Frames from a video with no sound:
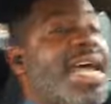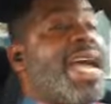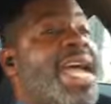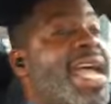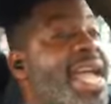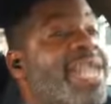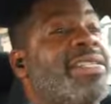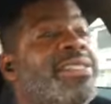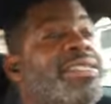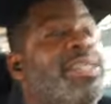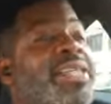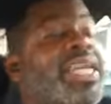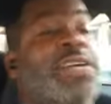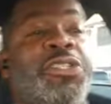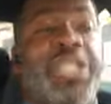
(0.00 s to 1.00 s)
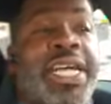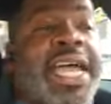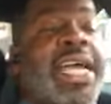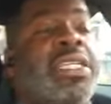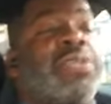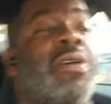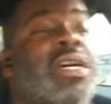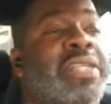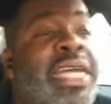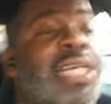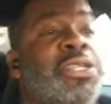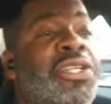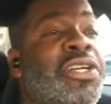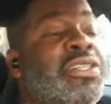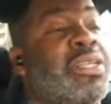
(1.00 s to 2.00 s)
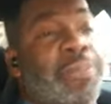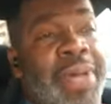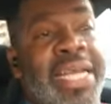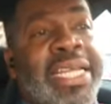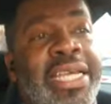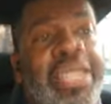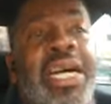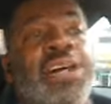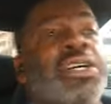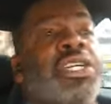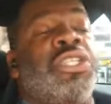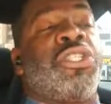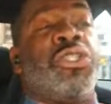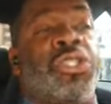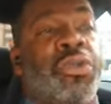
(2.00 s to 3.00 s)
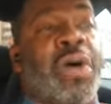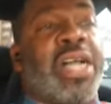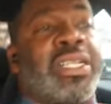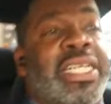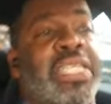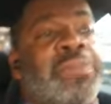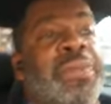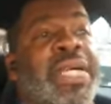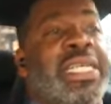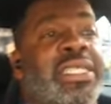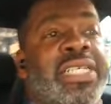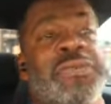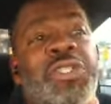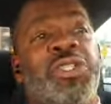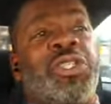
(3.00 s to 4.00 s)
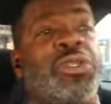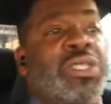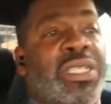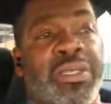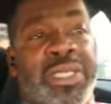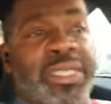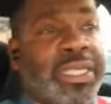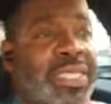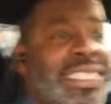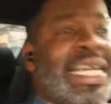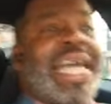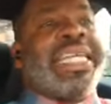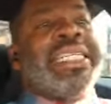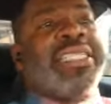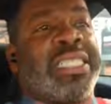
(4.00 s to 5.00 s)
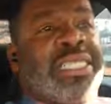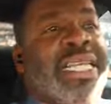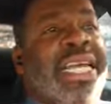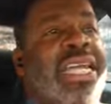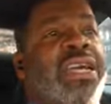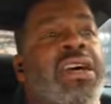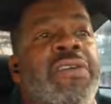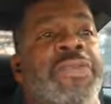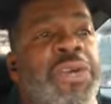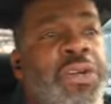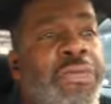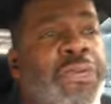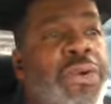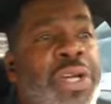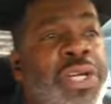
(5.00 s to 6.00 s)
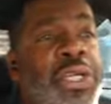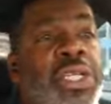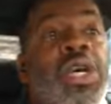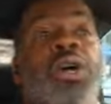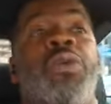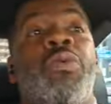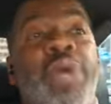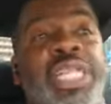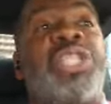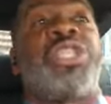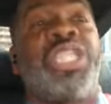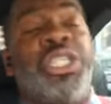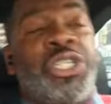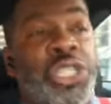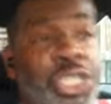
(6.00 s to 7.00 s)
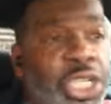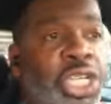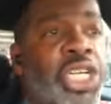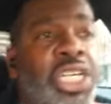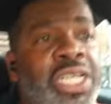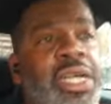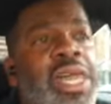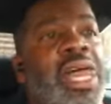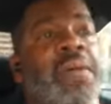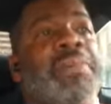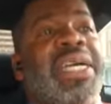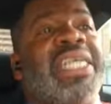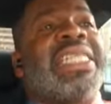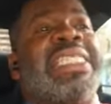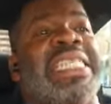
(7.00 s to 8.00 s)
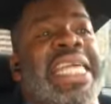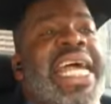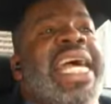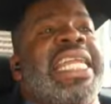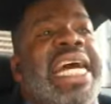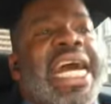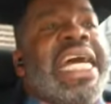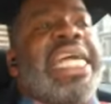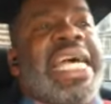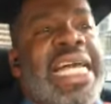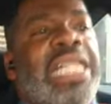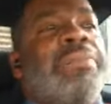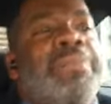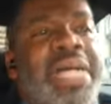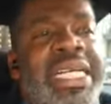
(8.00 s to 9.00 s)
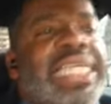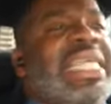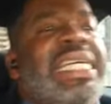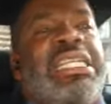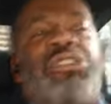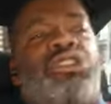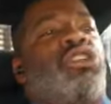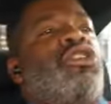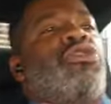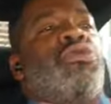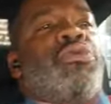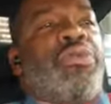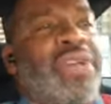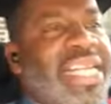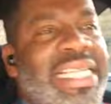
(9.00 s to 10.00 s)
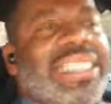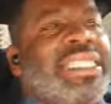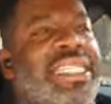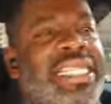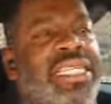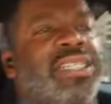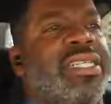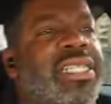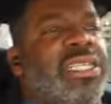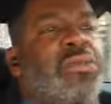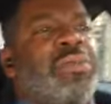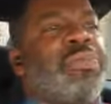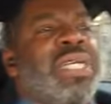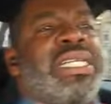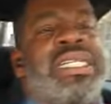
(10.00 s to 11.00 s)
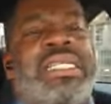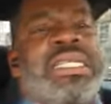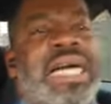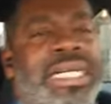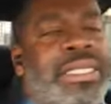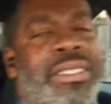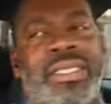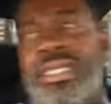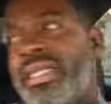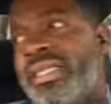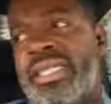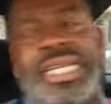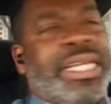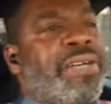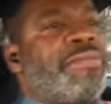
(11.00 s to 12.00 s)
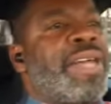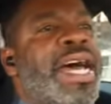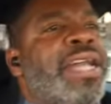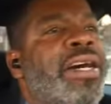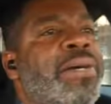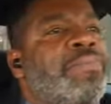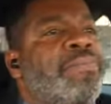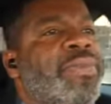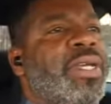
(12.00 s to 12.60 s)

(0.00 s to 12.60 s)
And if she hangs around next year, depending on how good Juju Watkins plays, and if Juju is deciding to stay for her four years, which she should, because the NIL money is crazy. It would be nuts to, to give that up.